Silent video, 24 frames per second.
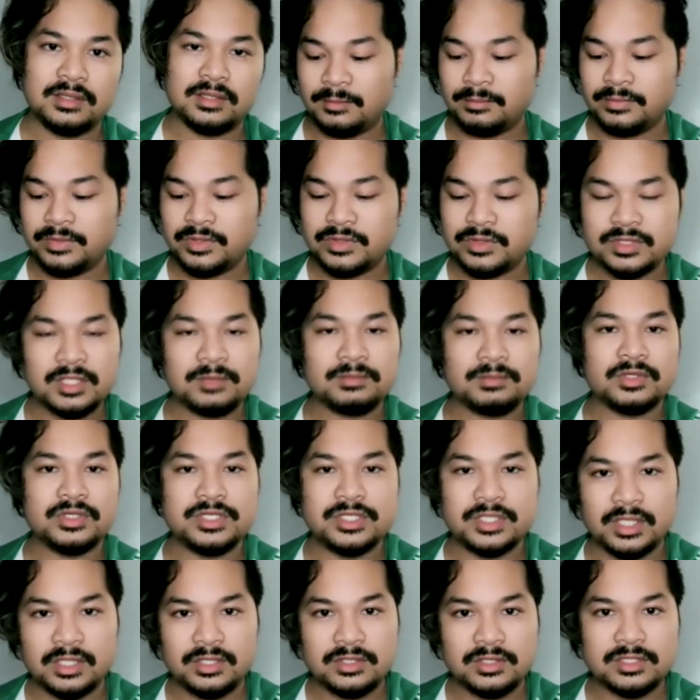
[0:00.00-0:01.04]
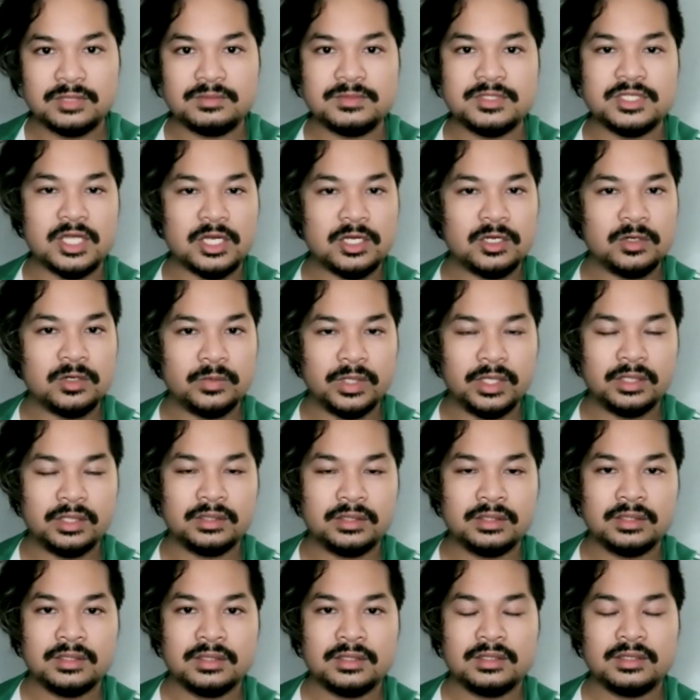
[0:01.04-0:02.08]
you seem legit, you seem genuine.
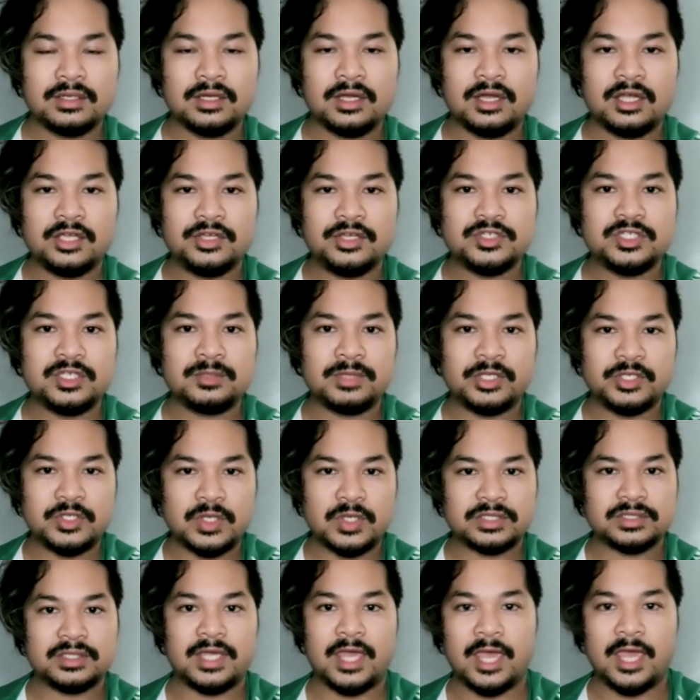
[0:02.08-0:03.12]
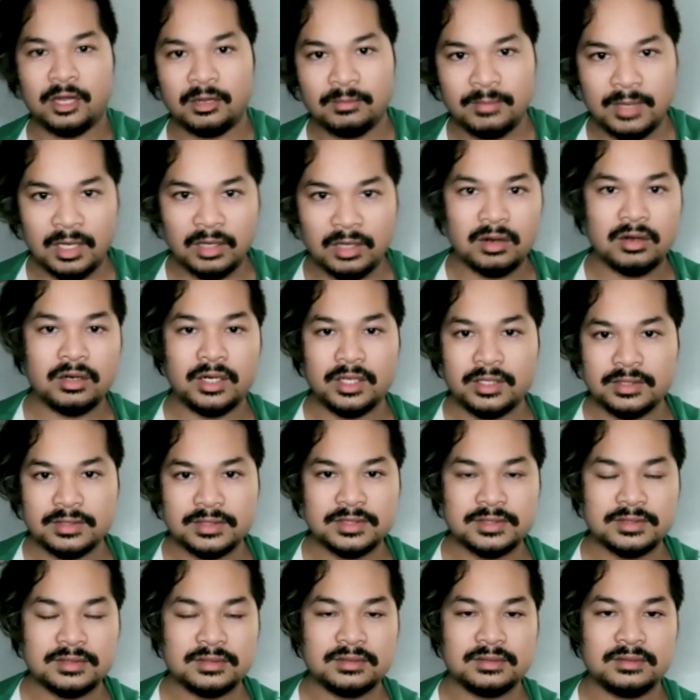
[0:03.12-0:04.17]
You seem like you actually care about
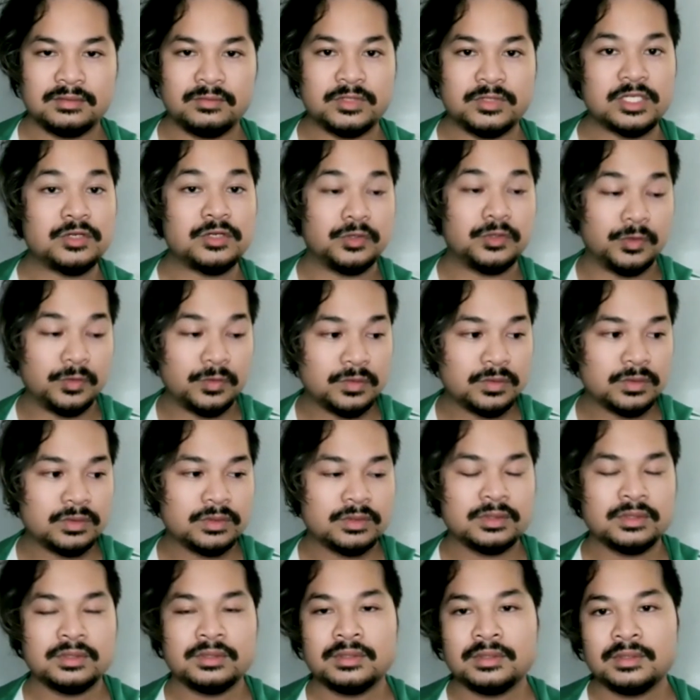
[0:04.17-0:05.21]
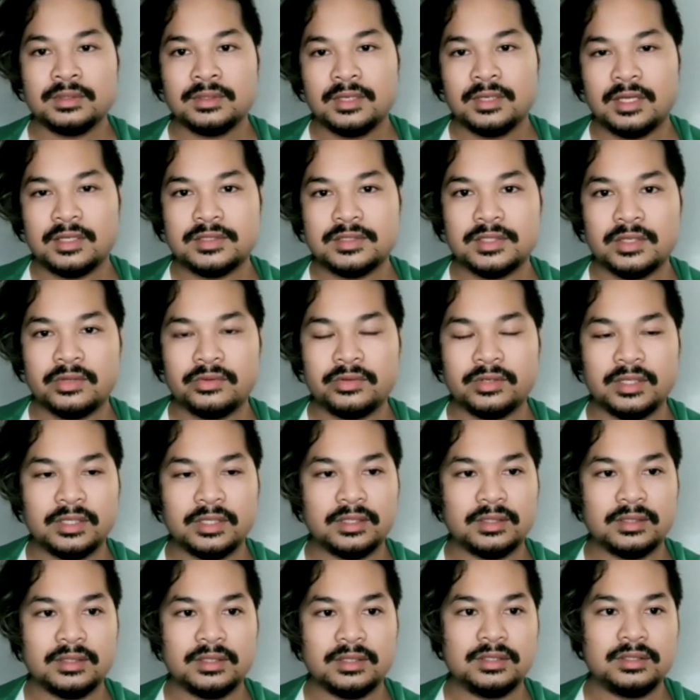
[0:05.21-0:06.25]
artists, which I do. And so they're
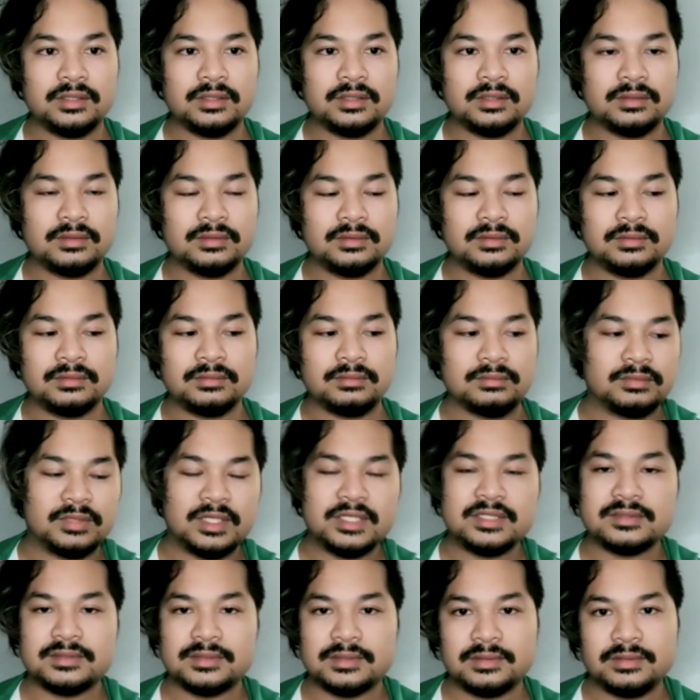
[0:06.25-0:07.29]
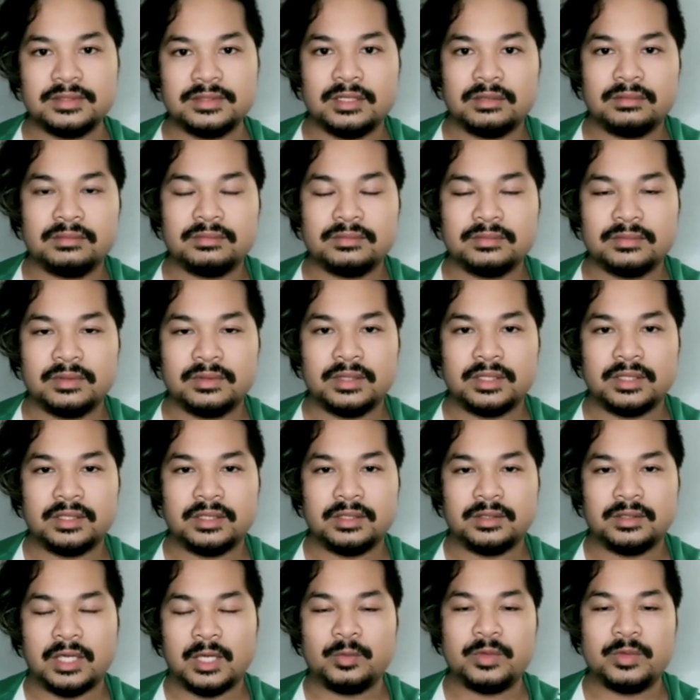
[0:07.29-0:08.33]
like, let's,
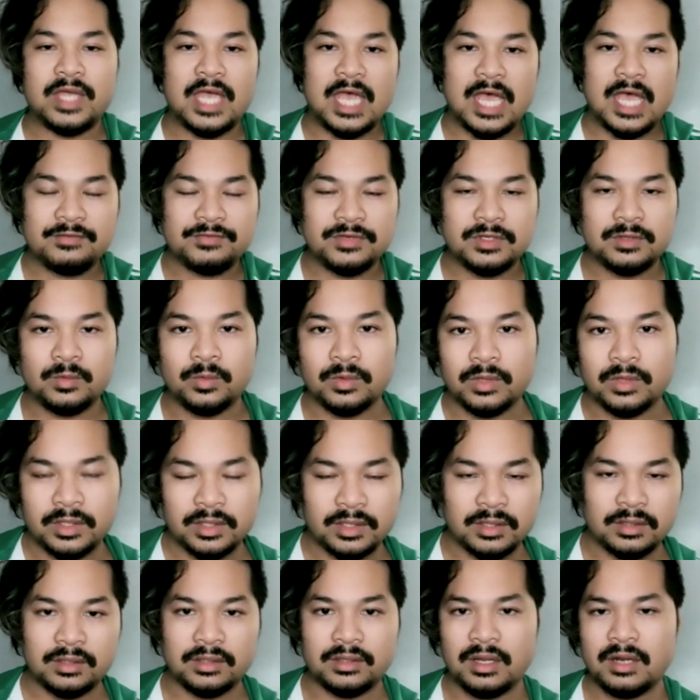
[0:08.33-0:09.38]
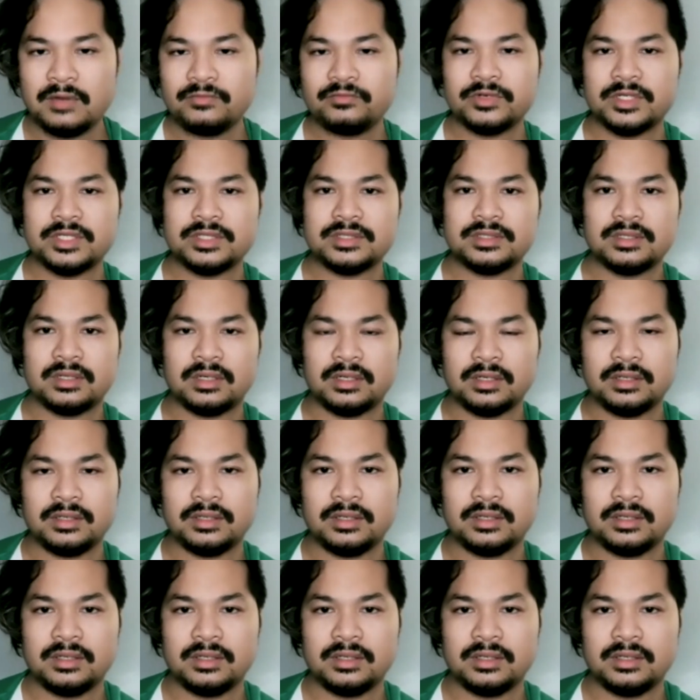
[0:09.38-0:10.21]
can we have you work at our conference, our